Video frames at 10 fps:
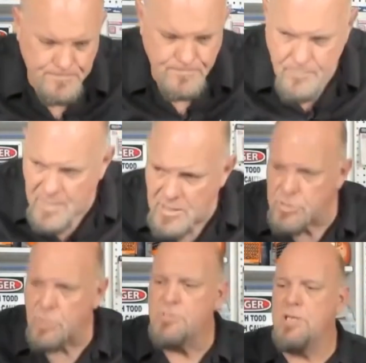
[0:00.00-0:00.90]
So
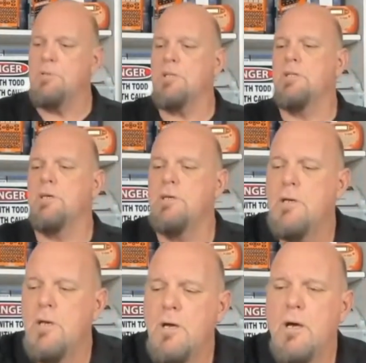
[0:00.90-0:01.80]
typically
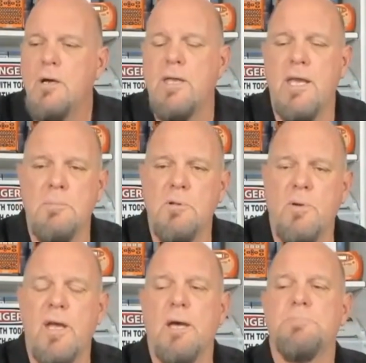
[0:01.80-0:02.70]
on cable
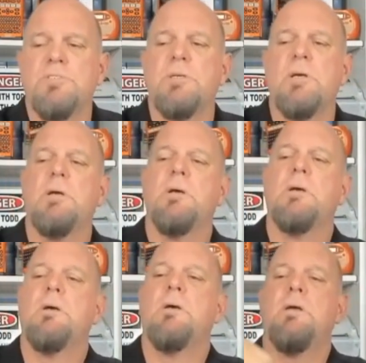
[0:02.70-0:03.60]
wraps,
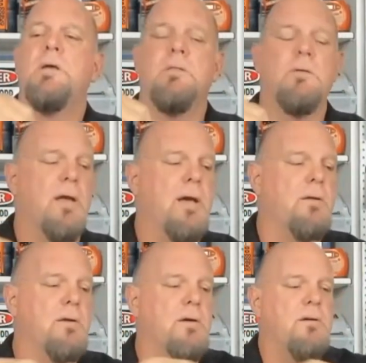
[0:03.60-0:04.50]
either out
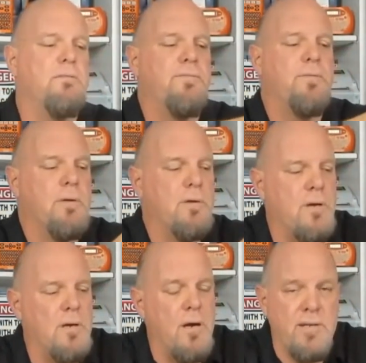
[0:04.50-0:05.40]
of our
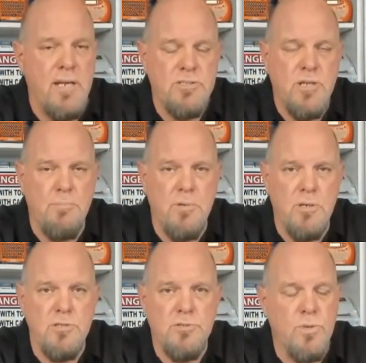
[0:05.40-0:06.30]
desktop units,
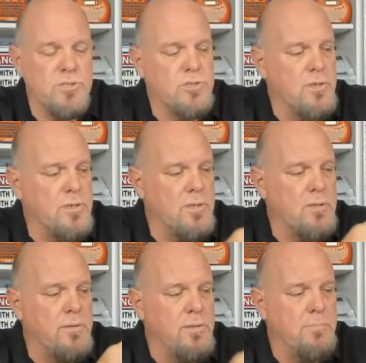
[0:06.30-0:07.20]
which could include the
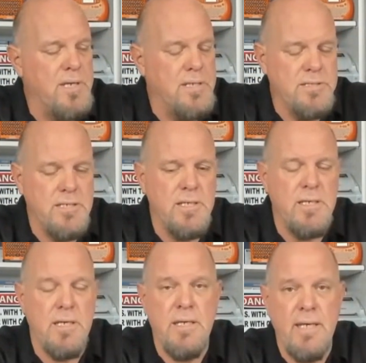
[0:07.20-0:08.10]

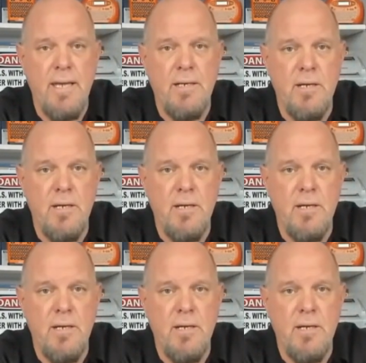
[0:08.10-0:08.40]
PTE800, the